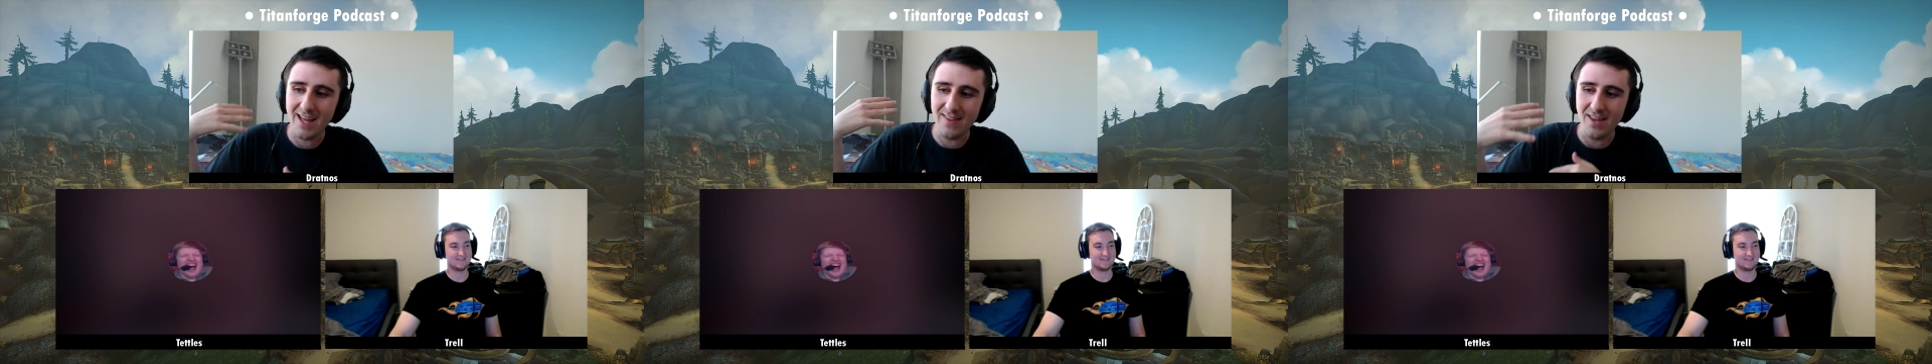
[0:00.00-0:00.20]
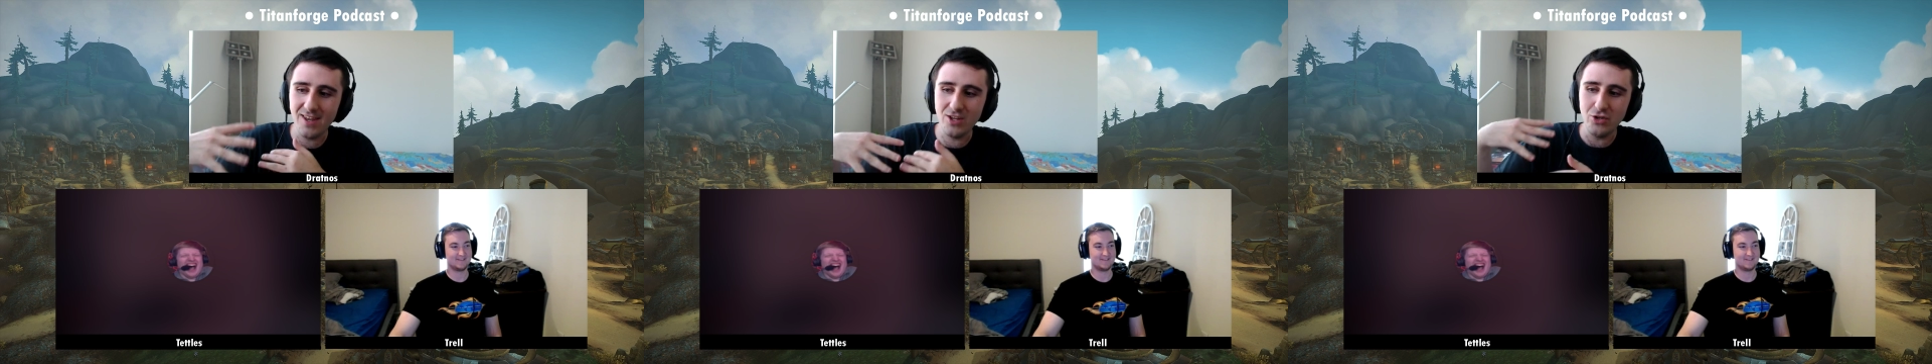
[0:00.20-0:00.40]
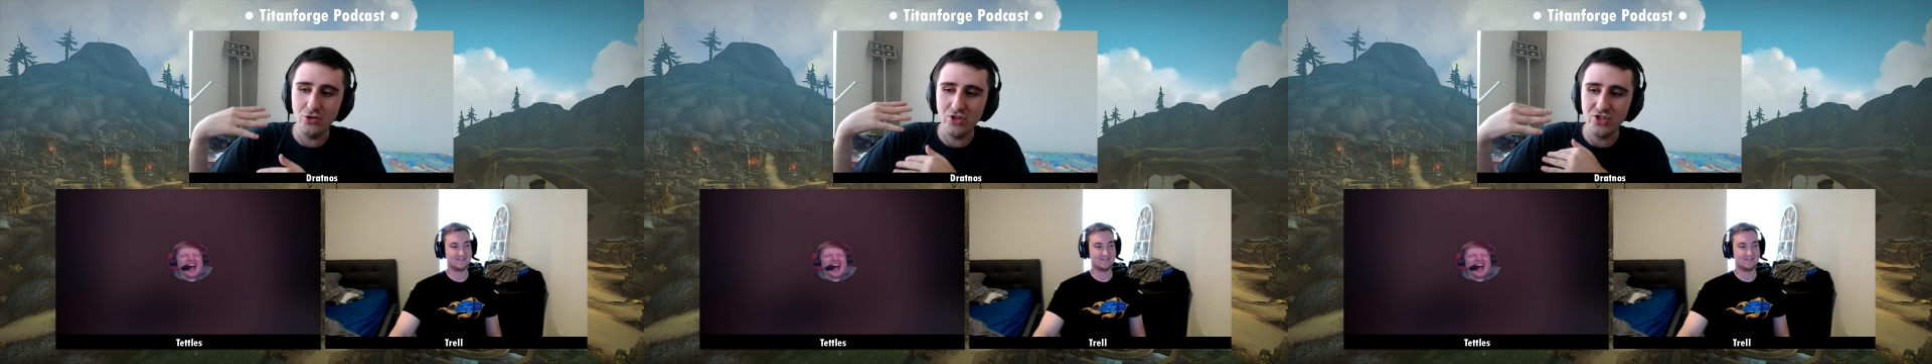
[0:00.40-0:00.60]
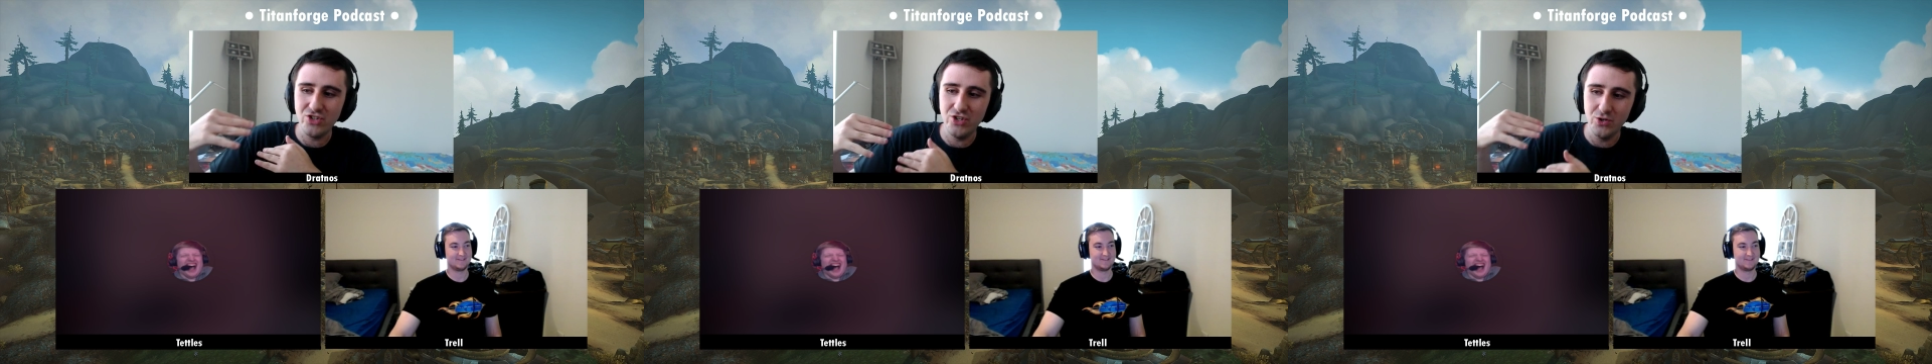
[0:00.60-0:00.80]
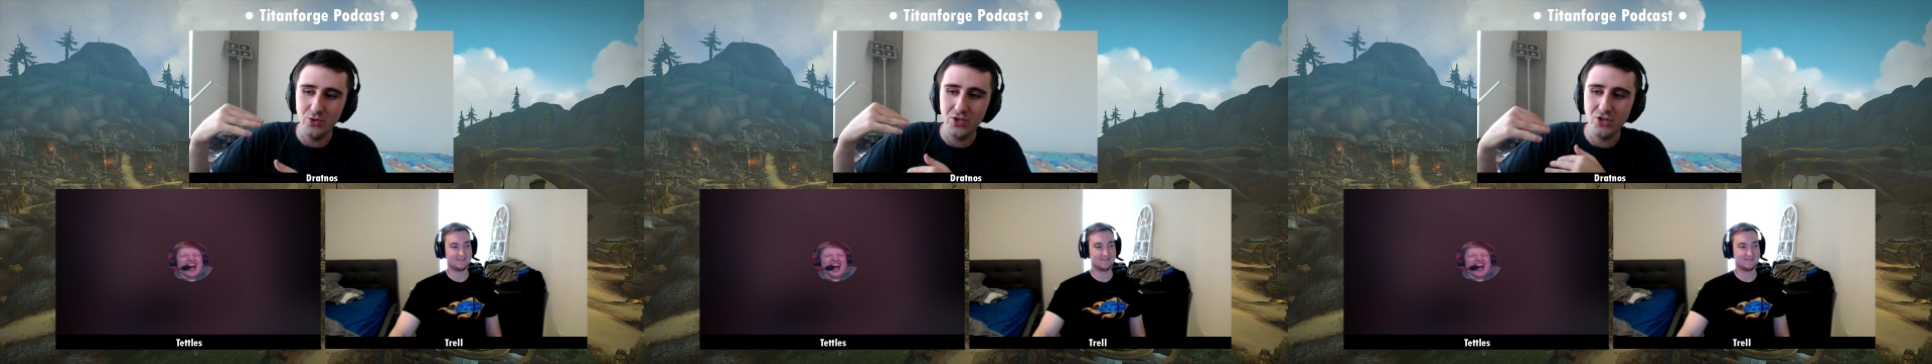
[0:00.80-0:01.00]
and then you
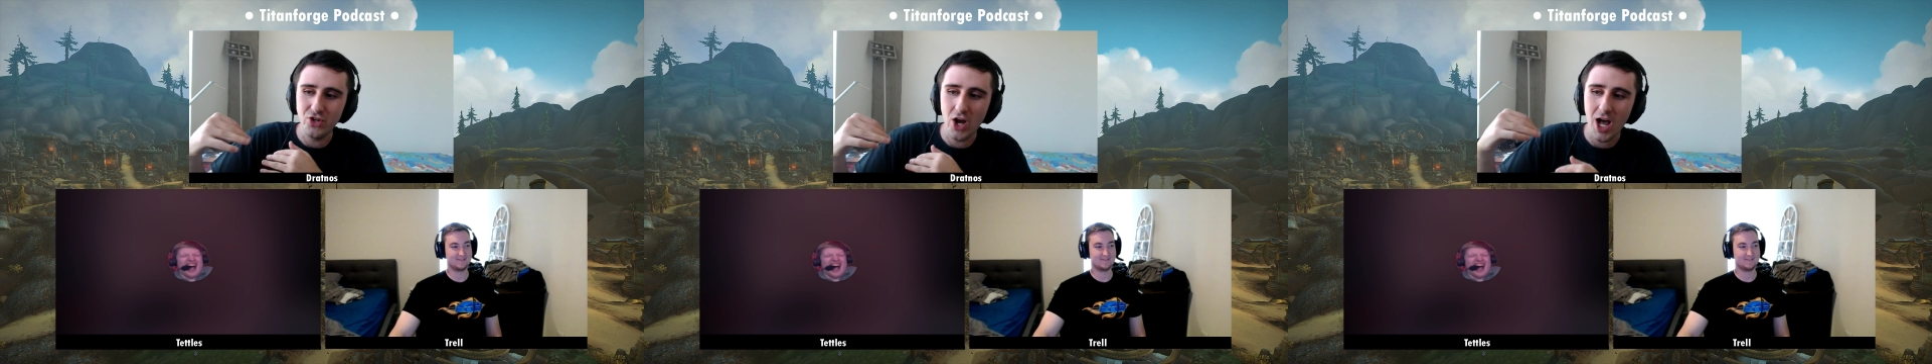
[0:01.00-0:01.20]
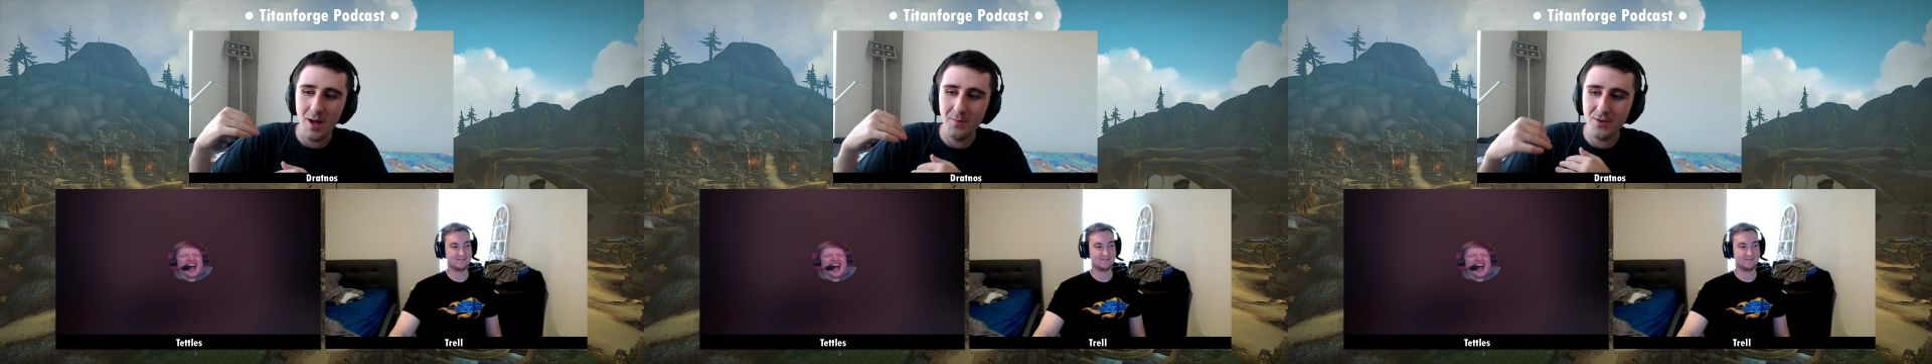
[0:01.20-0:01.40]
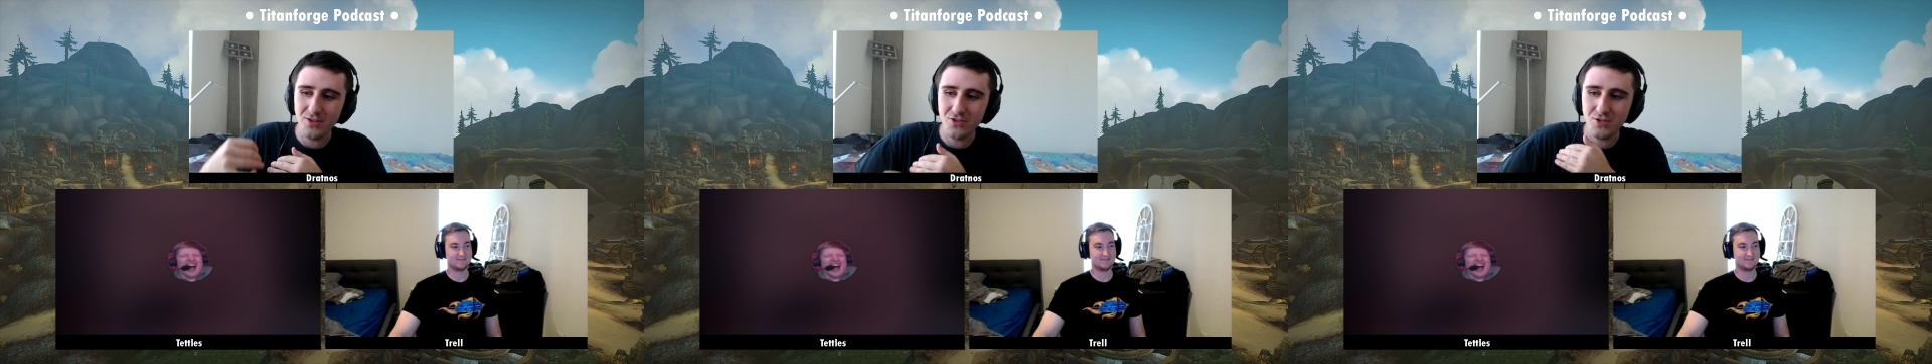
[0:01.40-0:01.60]
just do the job.